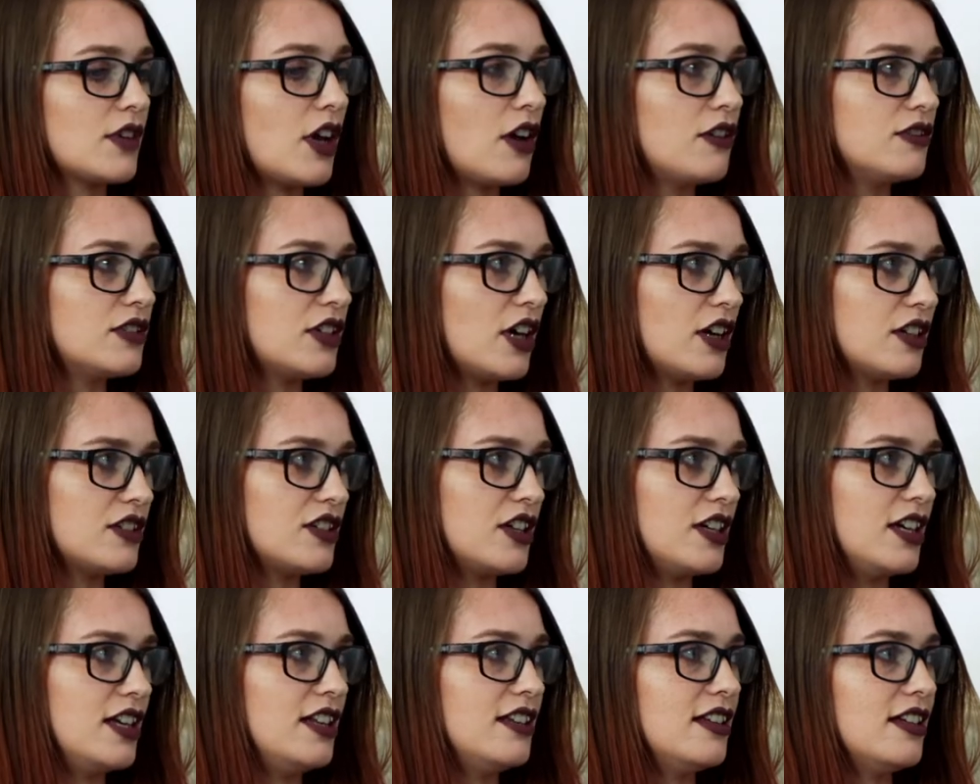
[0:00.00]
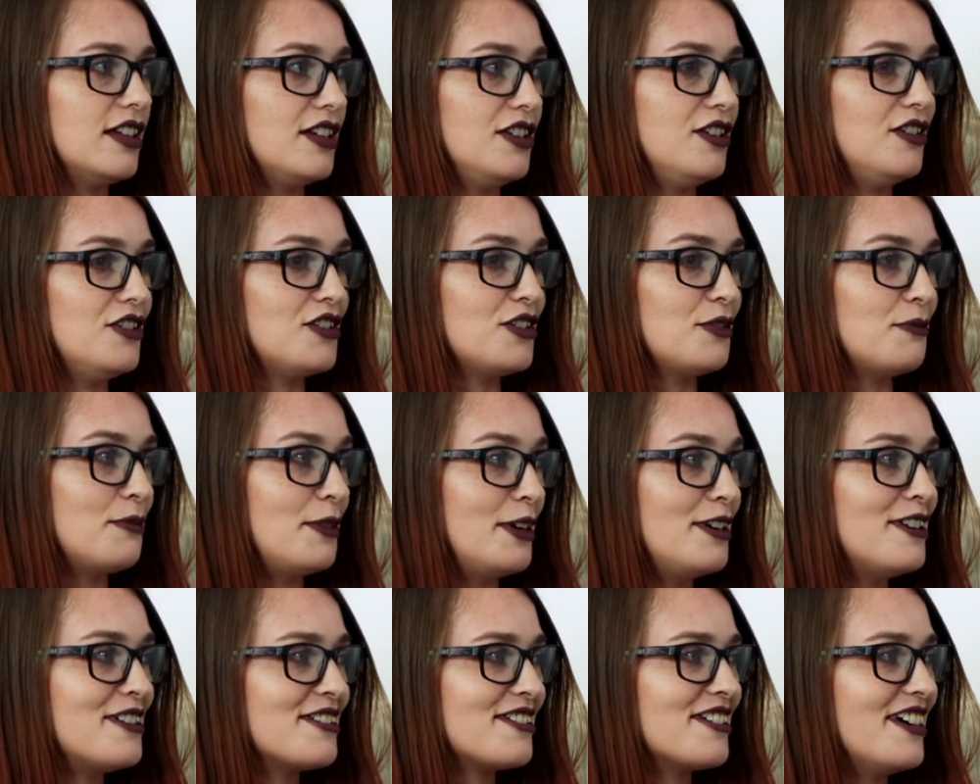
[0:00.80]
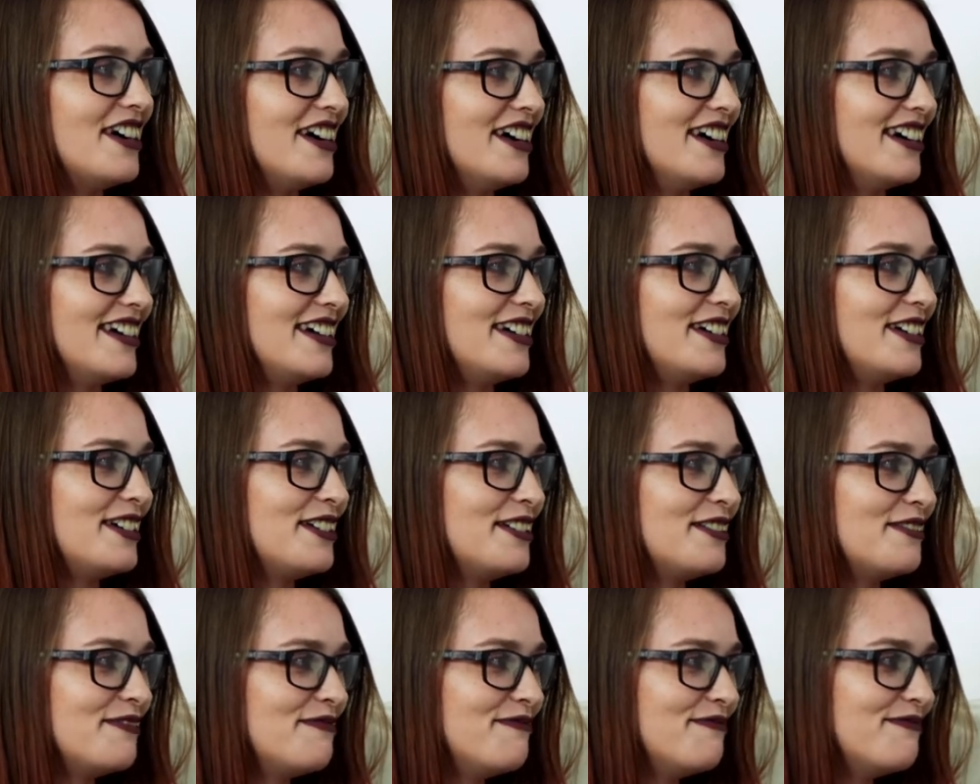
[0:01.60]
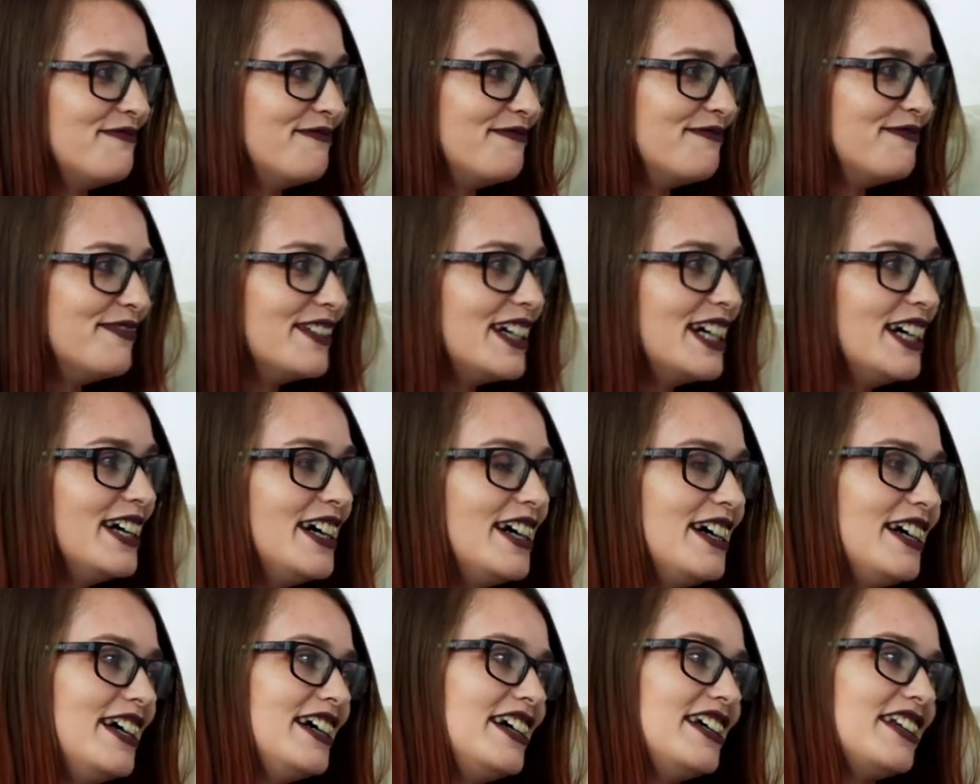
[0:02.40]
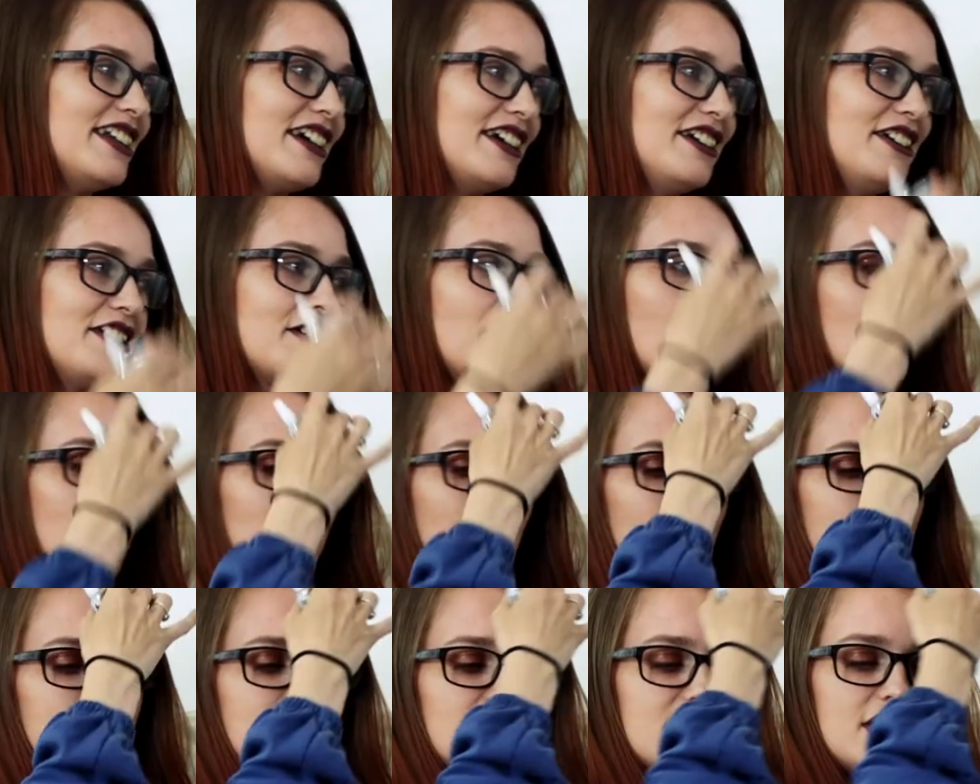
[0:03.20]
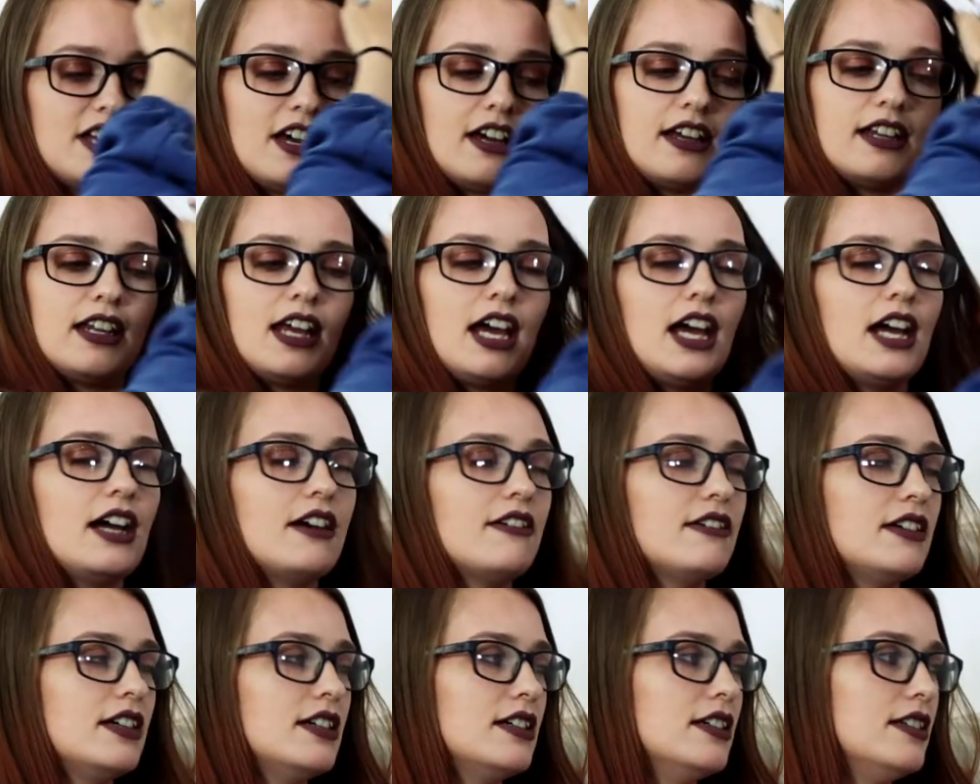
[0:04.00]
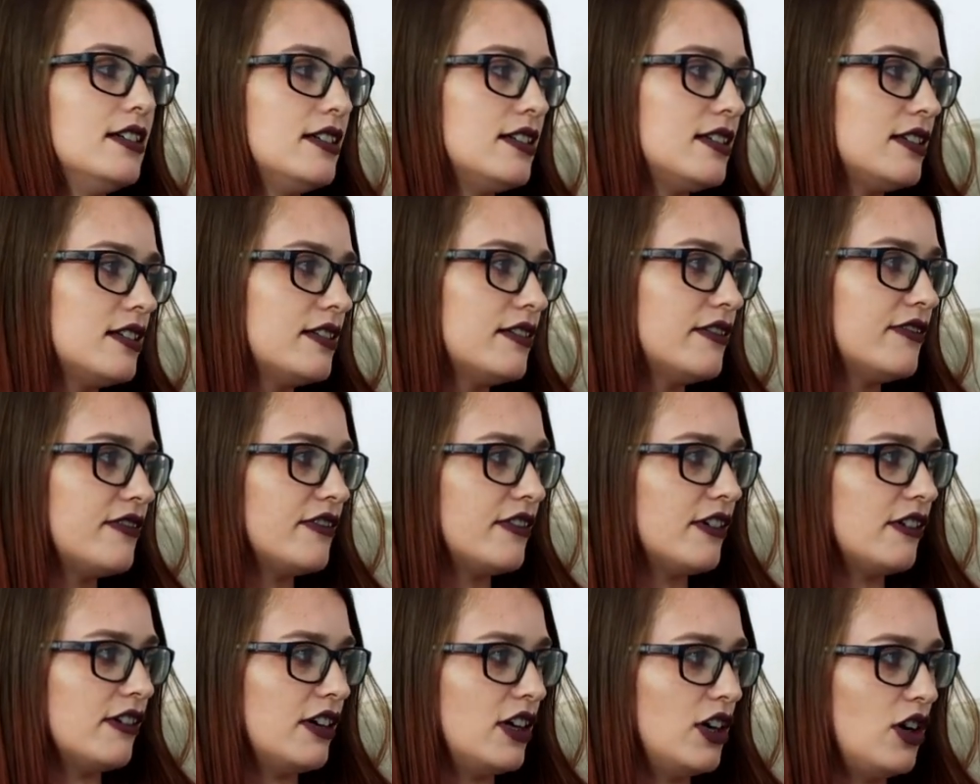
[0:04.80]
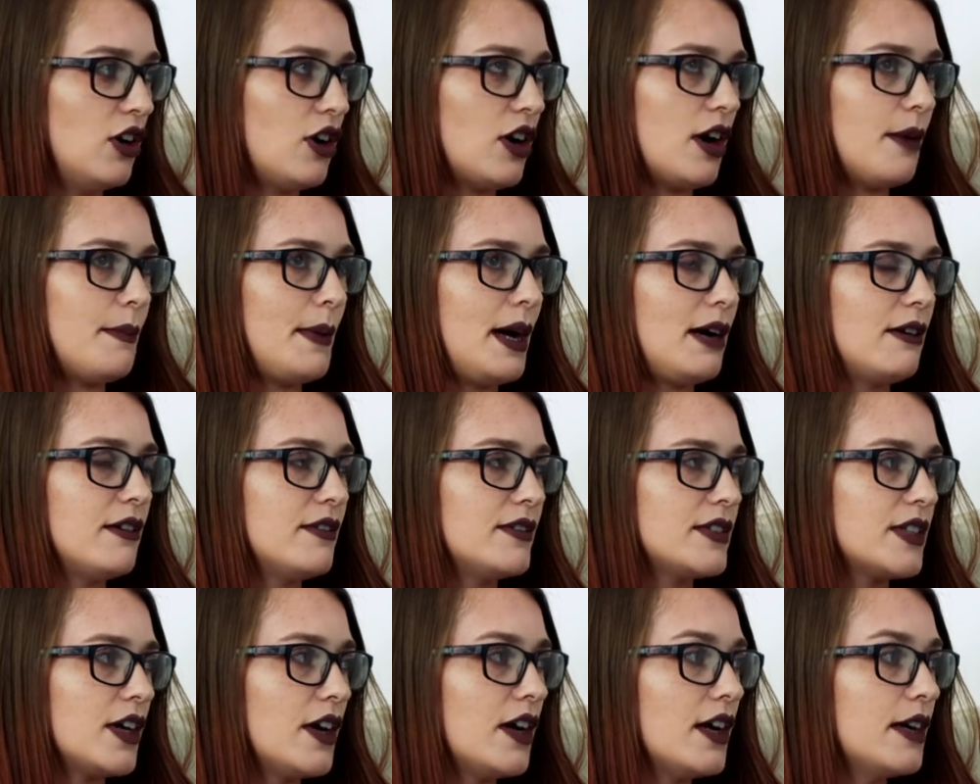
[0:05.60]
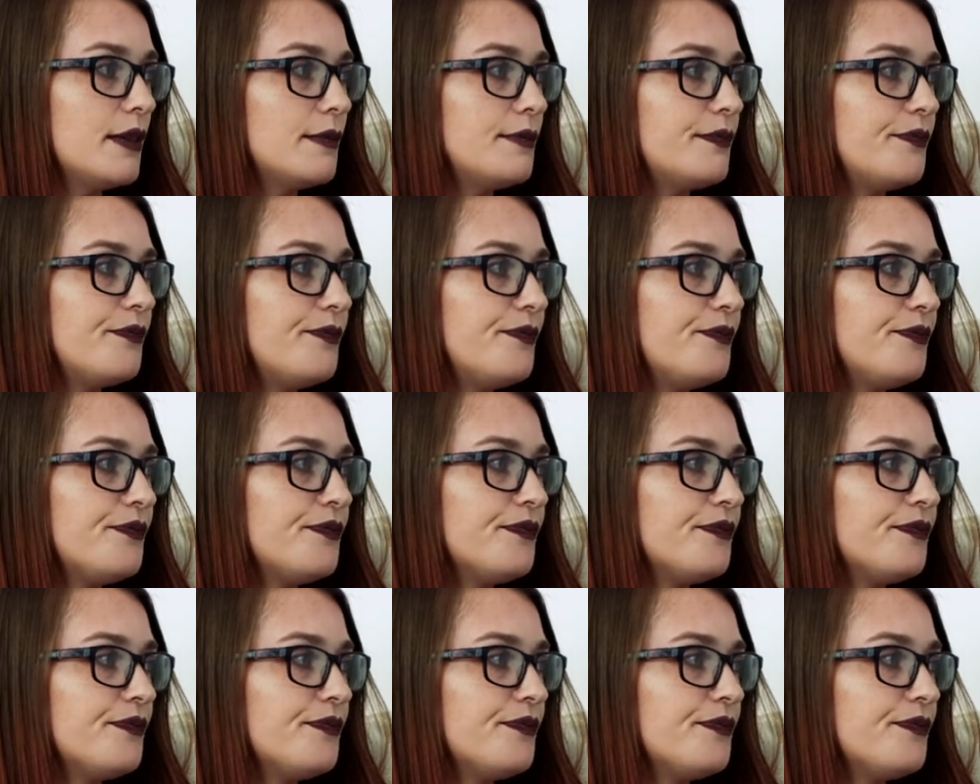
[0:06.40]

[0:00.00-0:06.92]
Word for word: Don't touch anything. You should be alright. Like, you can't go to certain areas for a long amount of time.